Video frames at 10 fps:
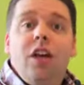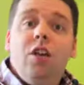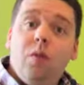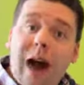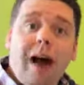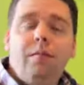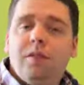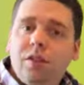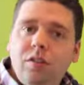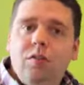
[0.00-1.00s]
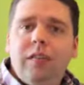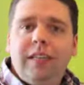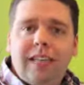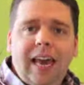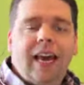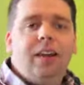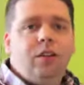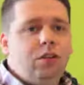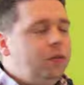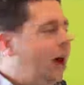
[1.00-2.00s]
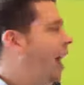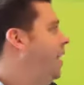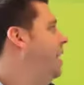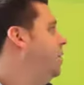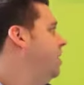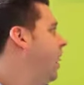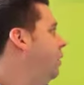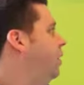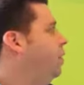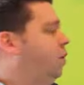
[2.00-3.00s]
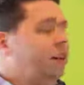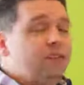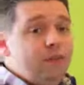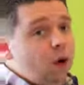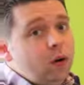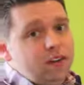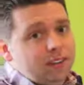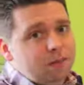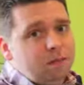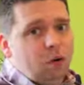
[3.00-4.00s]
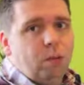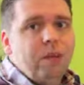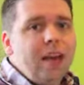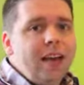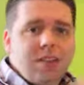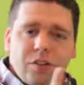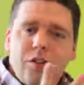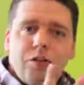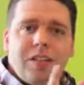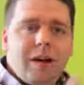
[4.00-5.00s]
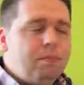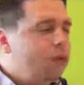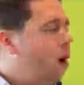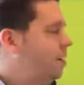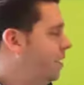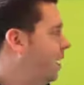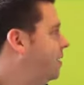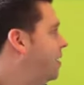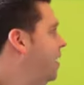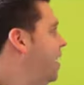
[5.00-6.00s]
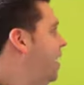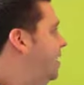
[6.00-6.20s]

You absolutely can do that. And here's how we do it. It's very simple. It's a two-step process.